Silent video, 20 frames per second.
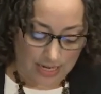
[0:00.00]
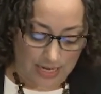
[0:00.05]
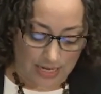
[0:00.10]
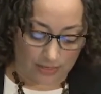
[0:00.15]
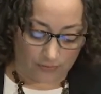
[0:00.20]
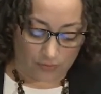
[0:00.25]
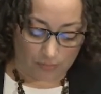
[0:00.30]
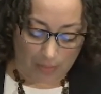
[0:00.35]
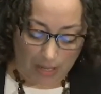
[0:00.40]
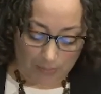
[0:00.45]

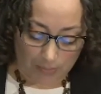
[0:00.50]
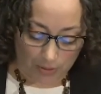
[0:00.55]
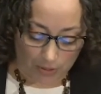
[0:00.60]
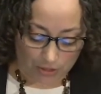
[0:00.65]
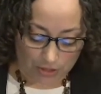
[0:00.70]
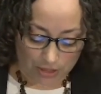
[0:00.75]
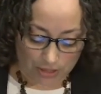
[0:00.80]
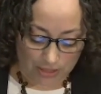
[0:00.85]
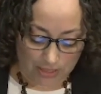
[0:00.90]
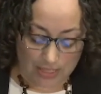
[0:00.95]
And from my
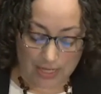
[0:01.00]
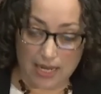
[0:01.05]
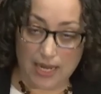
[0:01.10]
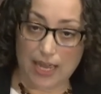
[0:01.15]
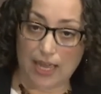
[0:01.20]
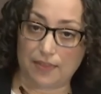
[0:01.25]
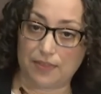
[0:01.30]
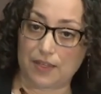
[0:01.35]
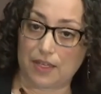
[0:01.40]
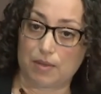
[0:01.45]
perch
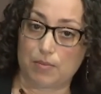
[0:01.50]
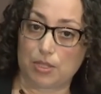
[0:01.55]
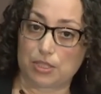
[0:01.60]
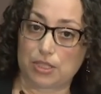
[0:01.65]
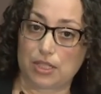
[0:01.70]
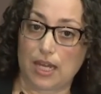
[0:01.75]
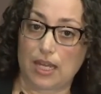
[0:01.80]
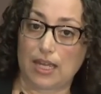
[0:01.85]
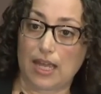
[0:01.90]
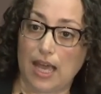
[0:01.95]
at the
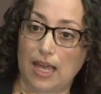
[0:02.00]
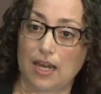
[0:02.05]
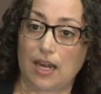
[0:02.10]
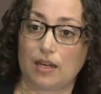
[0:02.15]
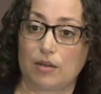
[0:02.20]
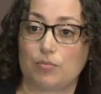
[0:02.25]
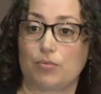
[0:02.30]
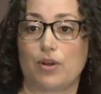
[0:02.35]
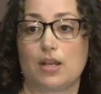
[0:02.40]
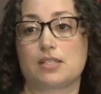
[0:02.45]
Commission, I cannot
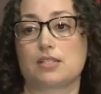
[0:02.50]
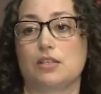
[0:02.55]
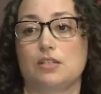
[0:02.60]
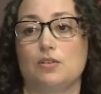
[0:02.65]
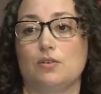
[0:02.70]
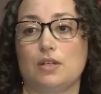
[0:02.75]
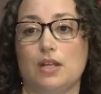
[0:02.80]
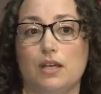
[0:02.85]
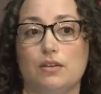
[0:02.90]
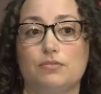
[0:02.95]
impress on you
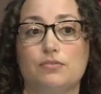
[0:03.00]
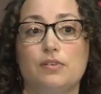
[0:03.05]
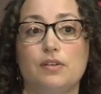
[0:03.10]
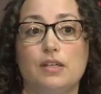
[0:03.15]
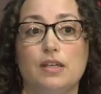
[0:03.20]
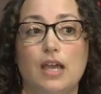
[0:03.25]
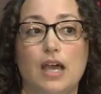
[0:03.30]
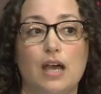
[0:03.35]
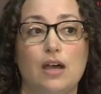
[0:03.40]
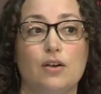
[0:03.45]
enough
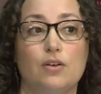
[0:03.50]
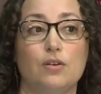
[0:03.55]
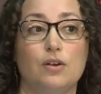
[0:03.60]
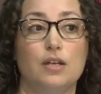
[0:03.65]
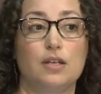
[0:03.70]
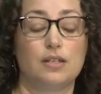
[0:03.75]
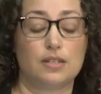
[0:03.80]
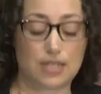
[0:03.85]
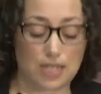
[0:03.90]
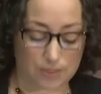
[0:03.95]
how
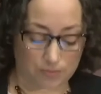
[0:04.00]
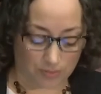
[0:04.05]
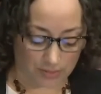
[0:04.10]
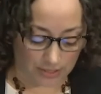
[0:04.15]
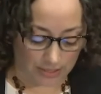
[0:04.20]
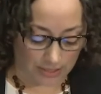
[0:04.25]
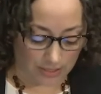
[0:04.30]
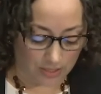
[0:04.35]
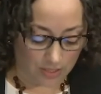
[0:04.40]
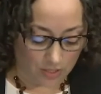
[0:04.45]

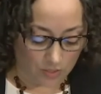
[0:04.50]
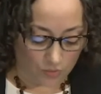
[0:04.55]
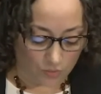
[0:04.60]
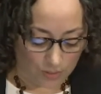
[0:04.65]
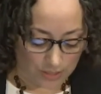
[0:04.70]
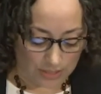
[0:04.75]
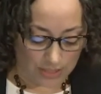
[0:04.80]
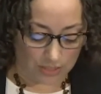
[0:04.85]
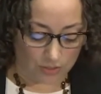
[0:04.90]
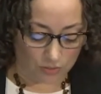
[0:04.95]
desperately we
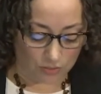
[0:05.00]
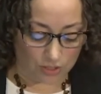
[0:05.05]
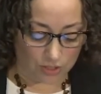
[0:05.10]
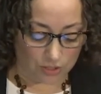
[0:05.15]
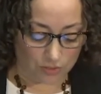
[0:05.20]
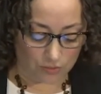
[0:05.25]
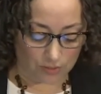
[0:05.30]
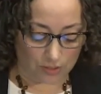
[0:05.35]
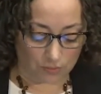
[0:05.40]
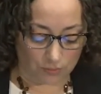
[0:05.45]
need you to
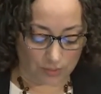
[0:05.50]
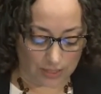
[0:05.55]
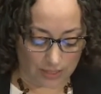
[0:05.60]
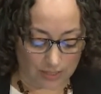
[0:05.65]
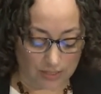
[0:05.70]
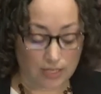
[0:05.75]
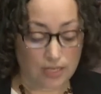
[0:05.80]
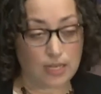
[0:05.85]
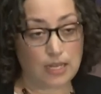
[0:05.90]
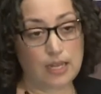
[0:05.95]
do it. We
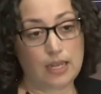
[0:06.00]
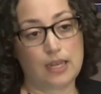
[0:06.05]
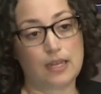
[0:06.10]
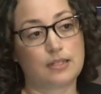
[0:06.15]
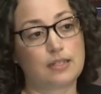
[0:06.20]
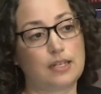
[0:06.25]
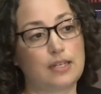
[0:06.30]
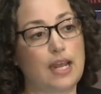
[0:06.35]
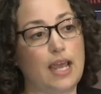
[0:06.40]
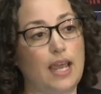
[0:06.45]

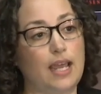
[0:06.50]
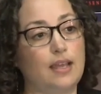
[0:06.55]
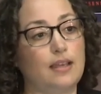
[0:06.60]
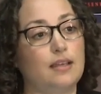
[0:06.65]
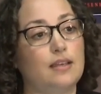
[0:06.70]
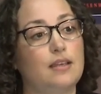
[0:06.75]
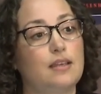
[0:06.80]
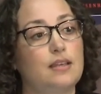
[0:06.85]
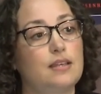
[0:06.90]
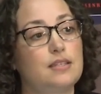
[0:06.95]
today
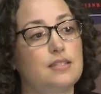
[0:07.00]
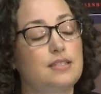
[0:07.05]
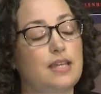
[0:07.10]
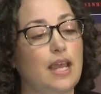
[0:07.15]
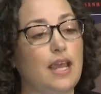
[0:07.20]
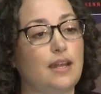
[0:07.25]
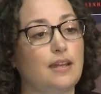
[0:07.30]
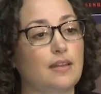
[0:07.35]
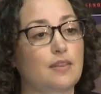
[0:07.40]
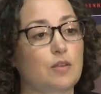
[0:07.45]

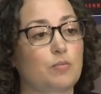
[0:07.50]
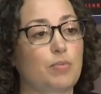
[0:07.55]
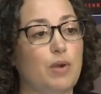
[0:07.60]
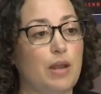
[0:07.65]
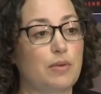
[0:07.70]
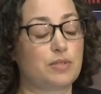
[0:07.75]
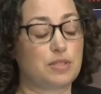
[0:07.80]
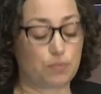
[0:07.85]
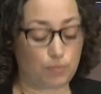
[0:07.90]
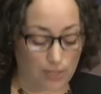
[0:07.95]
stand at the
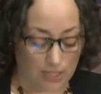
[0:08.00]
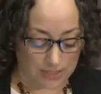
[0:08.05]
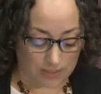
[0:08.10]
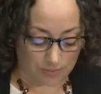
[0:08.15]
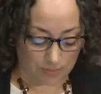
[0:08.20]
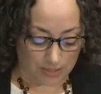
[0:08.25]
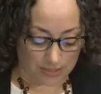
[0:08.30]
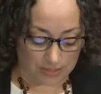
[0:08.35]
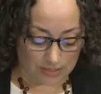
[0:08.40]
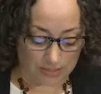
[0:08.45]

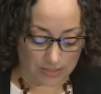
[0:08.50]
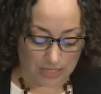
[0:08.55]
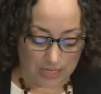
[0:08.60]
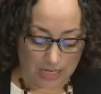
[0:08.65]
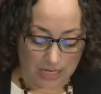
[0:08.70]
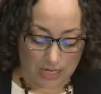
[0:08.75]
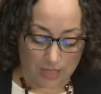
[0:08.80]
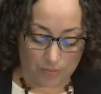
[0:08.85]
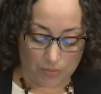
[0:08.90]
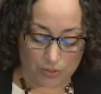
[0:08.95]
precipice
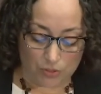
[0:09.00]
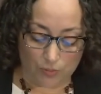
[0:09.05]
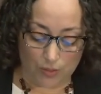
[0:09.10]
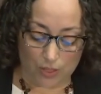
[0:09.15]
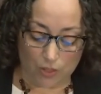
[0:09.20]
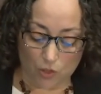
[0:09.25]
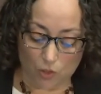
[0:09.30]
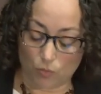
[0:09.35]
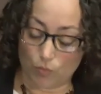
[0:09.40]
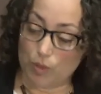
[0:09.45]
between
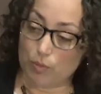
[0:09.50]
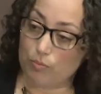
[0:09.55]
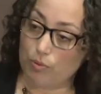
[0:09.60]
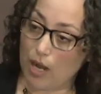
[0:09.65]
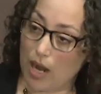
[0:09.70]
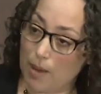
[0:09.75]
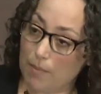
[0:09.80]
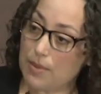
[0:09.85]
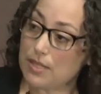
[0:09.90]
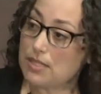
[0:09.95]
whom we
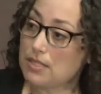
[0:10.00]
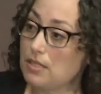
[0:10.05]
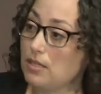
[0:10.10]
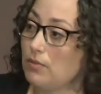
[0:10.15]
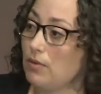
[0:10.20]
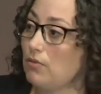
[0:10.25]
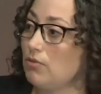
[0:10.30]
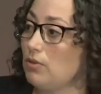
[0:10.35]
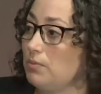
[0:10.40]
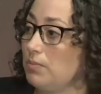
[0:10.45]
promised
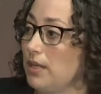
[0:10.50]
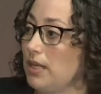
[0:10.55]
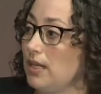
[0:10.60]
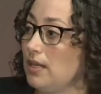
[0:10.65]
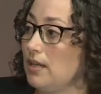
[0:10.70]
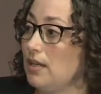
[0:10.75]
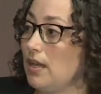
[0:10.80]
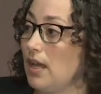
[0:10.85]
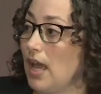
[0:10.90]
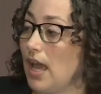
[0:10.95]
we would be
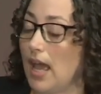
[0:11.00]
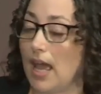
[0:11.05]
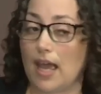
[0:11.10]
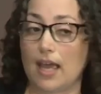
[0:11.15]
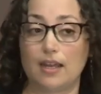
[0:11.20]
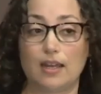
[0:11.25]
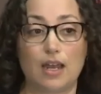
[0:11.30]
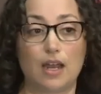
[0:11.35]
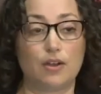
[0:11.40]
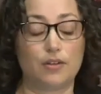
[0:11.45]

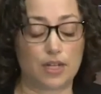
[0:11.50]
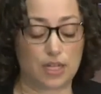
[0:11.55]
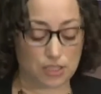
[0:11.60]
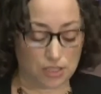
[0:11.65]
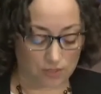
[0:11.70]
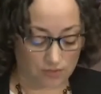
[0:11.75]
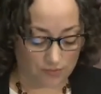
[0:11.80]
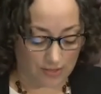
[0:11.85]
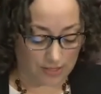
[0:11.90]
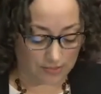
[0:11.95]
at our
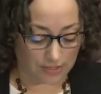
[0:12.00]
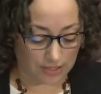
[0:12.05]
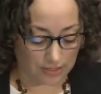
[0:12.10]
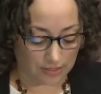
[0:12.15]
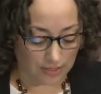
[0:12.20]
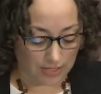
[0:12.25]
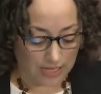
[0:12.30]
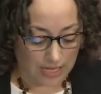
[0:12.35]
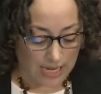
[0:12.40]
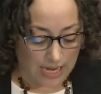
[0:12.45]
nation's
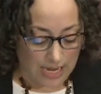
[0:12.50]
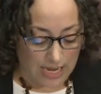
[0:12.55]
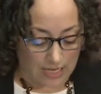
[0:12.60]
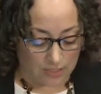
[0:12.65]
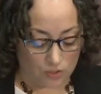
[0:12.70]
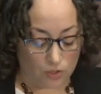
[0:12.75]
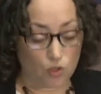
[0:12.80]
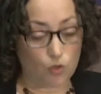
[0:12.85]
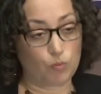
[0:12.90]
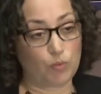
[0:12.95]
founding and
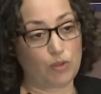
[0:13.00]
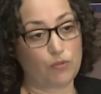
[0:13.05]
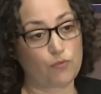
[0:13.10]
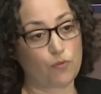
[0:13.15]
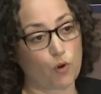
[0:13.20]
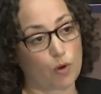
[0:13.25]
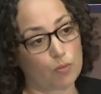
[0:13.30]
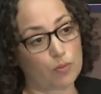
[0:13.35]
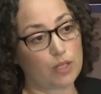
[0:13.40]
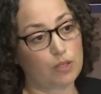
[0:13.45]
to whom we
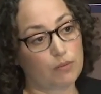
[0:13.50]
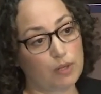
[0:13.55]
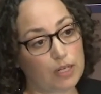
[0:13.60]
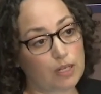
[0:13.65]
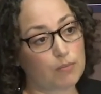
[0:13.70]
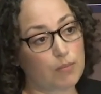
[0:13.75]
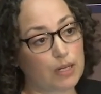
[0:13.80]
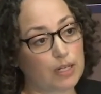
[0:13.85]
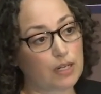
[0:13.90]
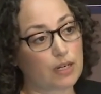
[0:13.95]
formally
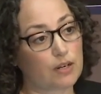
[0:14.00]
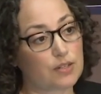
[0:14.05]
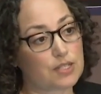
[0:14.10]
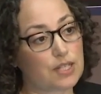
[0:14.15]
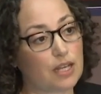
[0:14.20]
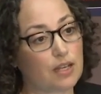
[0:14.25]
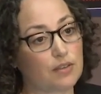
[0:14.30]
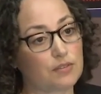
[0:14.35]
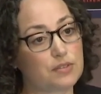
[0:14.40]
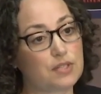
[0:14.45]
recommitted
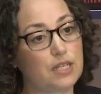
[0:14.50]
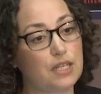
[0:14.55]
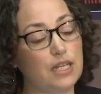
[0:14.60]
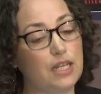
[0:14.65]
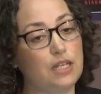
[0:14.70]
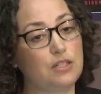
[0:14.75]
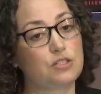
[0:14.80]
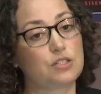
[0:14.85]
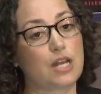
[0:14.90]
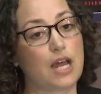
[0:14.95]
ourselves
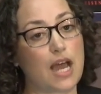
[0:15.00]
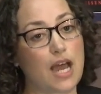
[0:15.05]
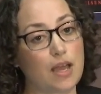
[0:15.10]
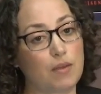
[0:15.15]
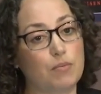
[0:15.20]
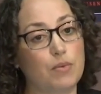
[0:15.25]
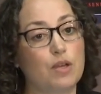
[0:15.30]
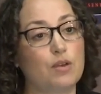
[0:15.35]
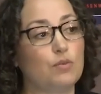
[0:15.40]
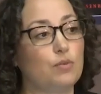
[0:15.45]
each
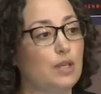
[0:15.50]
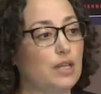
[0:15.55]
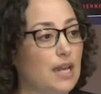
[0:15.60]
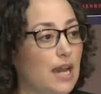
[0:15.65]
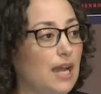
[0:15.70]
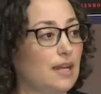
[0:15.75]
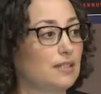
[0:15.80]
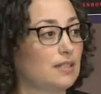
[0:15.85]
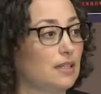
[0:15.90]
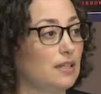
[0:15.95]
time we
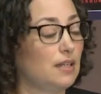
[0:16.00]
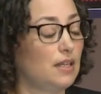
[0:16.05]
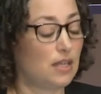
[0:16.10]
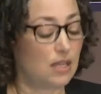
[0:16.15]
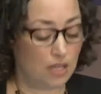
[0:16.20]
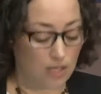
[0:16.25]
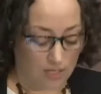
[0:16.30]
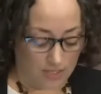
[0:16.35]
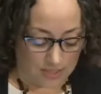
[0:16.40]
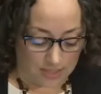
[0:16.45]
enacted
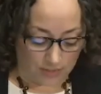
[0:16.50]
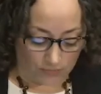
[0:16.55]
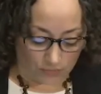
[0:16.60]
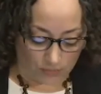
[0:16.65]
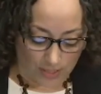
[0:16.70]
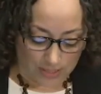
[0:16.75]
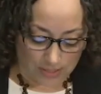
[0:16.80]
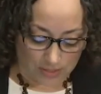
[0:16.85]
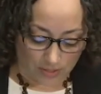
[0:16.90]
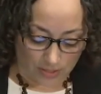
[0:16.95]
civil
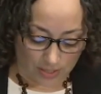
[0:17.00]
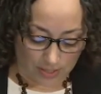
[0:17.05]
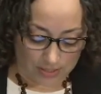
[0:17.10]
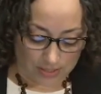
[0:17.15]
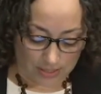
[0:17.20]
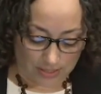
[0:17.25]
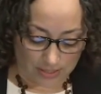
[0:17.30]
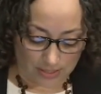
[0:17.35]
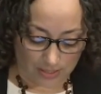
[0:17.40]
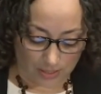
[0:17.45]
rights laws
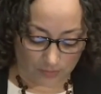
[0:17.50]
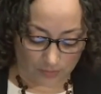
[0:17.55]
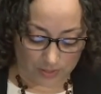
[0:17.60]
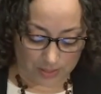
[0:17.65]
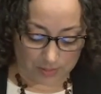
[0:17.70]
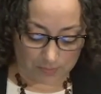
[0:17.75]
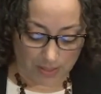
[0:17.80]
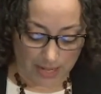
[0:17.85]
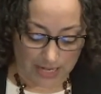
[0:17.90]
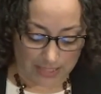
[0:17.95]
over
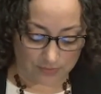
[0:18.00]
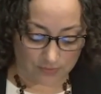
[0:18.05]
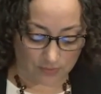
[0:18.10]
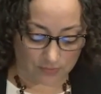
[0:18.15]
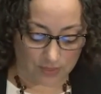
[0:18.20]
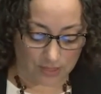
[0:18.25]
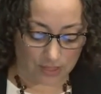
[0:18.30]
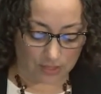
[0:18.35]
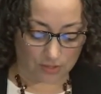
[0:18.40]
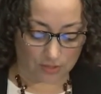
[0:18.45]
these past
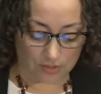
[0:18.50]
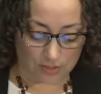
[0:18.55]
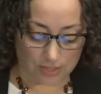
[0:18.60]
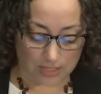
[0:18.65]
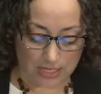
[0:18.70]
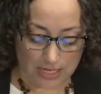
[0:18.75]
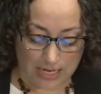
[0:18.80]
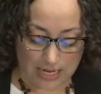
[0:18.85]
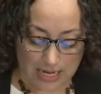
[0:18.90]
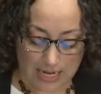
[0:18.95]
50 years,
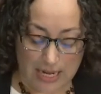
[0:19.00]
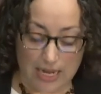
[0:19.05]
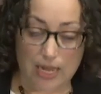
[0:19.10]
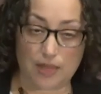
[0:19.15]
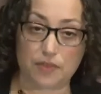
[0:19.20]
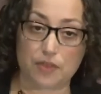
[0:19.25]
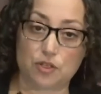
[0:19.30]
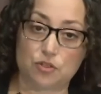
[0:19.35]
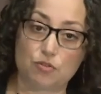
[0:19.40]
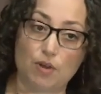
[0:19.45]

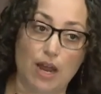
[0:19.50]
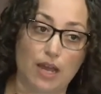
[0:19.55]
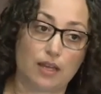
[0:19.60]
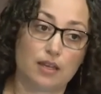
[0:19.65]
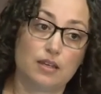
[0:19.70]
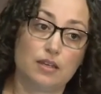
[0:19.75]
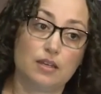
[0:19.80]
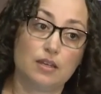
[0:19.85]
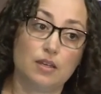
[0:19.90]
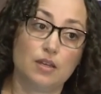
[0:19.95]
and the dreck
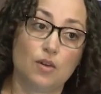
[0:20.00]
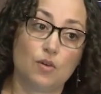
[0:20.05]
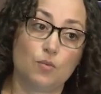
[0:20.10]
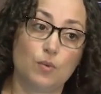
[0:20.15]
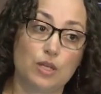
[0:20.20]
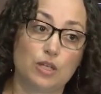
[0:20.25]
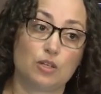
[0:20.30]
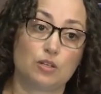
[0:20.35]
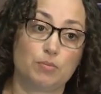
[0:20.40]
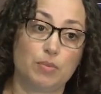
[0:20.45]

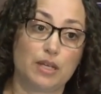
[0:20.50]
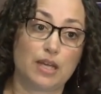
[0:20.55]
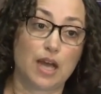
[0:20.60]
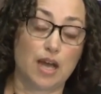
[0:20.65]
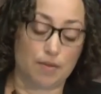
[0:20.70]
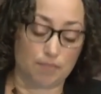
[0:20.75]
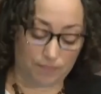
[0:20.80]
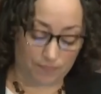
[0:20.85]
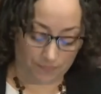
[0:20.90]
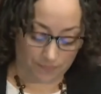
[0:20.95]
we could
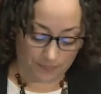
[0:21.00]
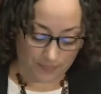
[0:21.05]
become